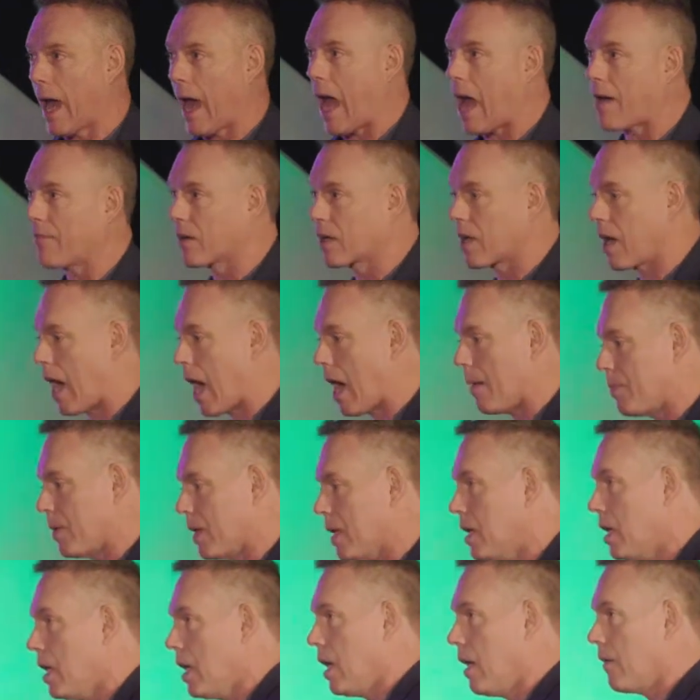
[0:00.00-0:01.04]
I have a
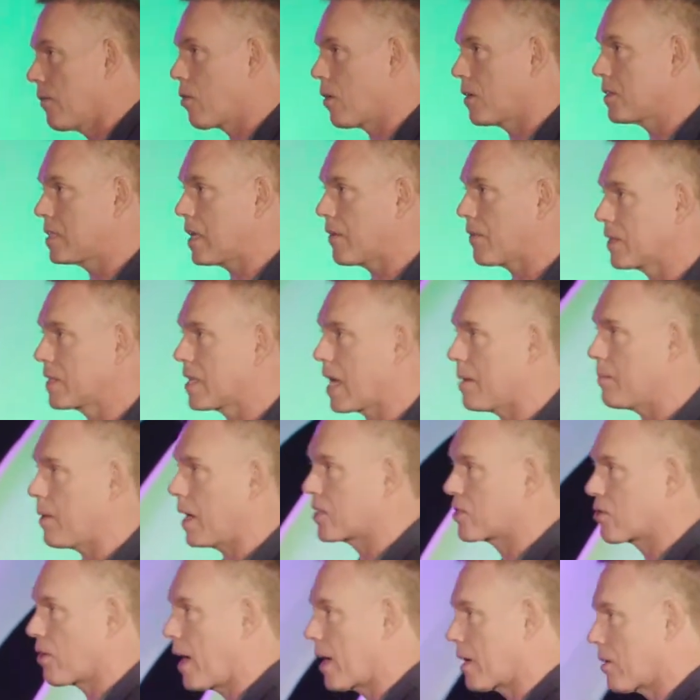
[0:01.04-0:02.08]
copy. Of course, every time
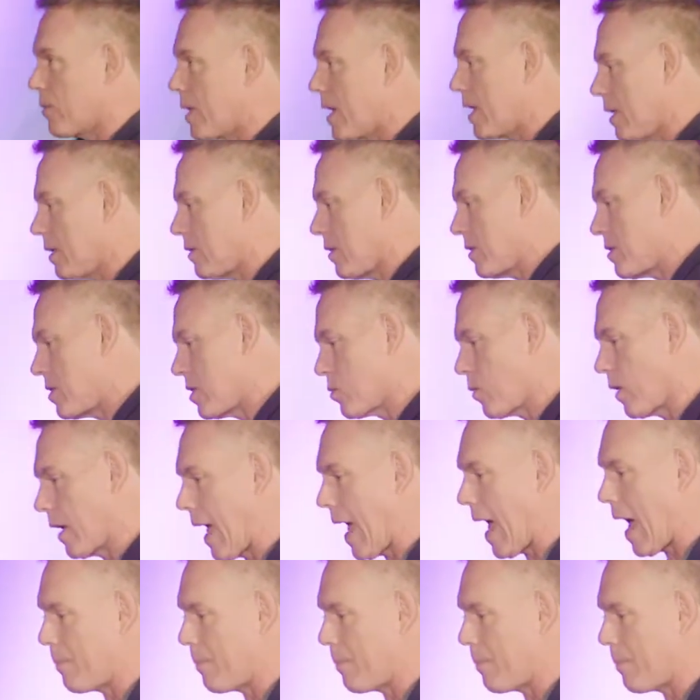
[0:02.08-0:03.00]
I try to read it, this is what